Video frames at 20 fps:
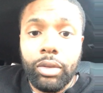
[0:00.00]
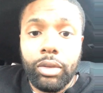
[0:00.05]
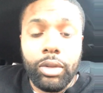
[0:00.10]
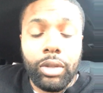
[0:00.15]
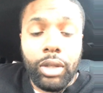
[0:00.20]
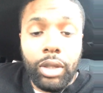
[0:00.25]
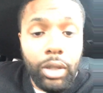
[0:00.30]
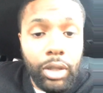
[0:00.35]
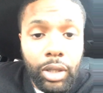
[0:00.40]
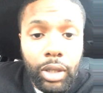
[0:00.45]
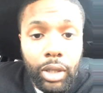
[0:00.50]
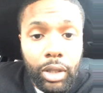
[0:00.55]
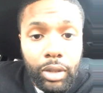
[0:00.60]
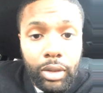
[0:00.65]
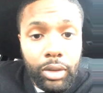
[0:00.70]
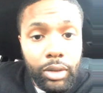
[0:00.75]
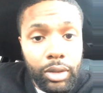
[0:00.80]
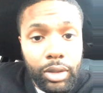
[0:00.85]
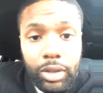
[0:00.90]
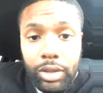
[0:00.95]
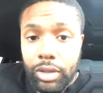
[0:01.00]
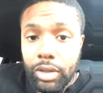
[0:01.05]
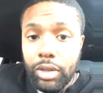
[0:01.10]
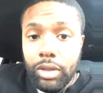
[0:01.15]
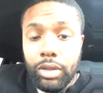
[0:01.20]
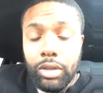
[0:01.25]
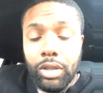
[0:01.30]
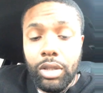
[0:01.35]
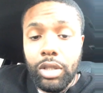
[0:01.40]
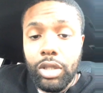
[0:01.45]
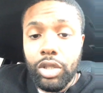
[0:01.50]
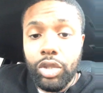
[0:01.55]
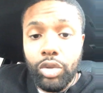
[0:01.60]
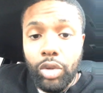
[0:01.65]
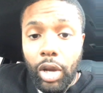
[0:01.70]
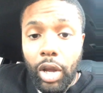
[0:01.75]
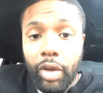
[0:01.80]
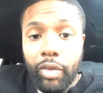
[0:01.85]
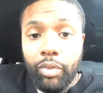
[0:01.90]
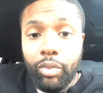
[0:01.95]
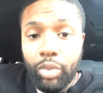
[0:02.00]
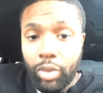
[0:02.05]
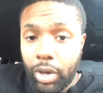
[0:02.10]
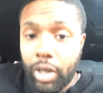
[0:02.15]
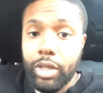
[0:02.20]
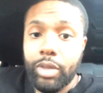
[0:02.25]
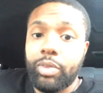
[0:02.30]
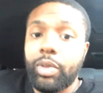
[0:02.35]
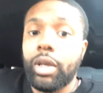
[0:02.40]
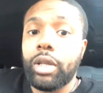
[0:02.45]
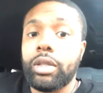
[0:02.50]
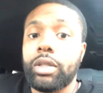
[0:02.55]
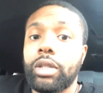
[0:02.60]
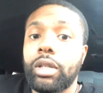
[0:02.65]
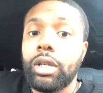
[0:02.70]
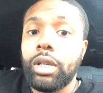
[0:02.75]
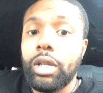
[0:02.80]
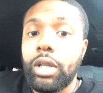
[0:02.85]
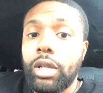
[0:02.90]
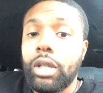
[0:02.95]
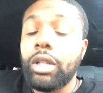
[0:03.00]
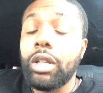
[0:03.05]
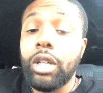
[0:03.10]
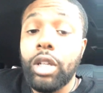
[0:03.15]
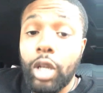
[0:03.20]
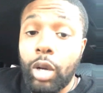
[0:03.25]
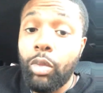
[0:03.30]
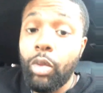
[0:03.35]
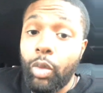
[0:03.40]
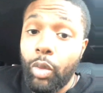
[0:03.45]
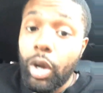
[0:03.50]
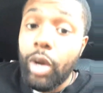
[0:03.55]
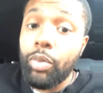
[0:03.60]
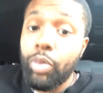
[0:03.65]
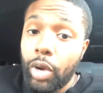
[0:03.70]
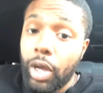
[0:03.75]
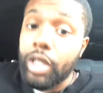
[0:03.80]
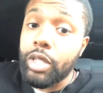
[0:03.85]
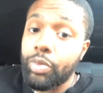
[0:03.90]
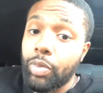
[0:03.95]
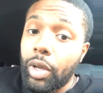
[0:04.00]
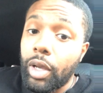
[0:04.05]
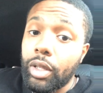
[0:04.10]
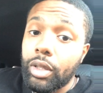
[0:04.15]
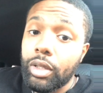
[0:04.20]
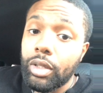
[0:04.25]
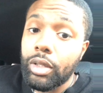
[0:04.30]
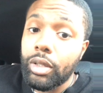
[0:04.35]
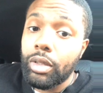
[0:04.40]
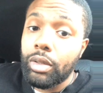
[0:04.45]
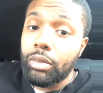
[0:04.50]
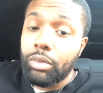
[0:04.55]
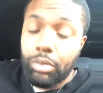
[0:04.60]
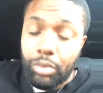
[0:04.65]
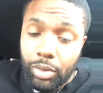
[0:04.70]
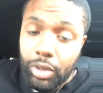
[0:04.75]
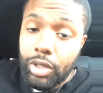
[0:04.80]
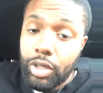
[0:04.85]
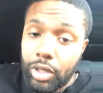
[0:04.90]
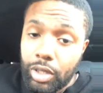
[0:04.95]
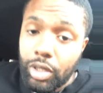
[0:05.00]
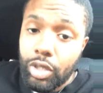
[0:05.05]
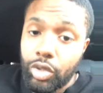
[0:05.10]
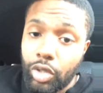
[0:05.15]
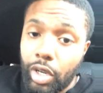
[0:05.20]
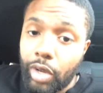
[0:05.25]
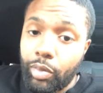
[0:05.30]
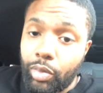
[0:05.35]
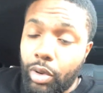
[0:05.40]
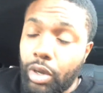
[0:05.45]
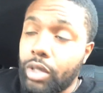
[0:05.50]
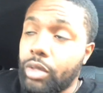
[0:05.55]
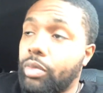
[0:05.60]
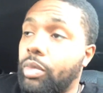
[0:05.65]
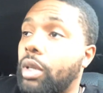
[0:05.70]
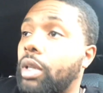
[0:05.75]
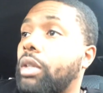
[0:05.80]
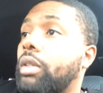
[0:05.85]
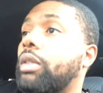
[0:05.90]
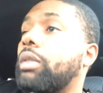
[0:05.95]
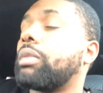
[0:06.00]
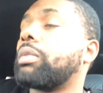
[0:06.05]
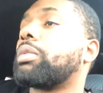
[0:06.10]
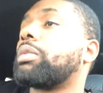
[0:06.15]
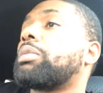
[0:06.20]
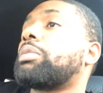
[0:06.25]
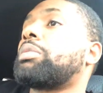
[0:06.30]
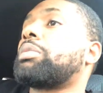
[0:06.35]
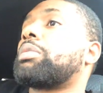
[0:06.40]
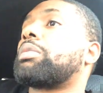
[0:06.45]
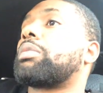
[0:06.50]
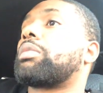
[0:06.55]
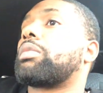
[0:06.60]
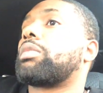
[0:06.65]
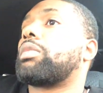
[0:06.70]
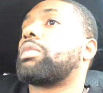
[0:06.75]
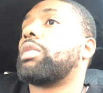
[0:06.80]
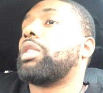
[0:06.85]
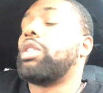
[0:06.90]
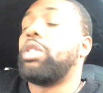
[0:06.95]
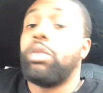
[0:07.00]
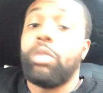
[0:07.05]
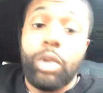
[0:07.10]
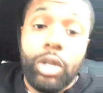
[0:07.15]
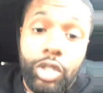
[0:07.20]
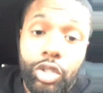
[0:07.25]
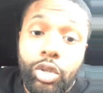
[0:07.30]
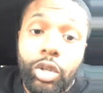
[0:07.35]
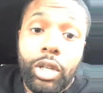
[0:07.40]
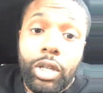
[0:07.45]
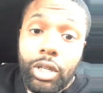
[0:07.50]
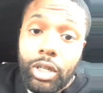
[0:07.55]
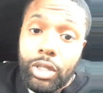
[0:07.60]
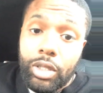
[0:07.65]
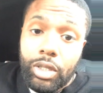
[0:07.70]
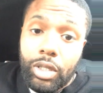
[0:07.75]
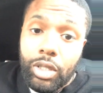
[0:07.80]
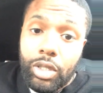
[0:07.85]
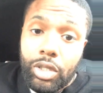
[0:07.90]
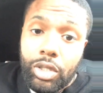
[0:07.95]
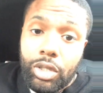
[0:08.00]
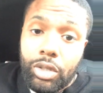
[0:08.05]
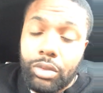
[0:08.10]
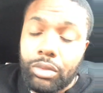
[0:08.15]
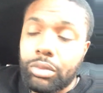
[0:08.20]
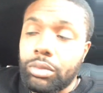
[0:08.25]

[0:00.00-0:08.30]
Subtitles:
None of that. It's a draft prospect, the number one prospect, but just a draft prospect. And you must treat it as such.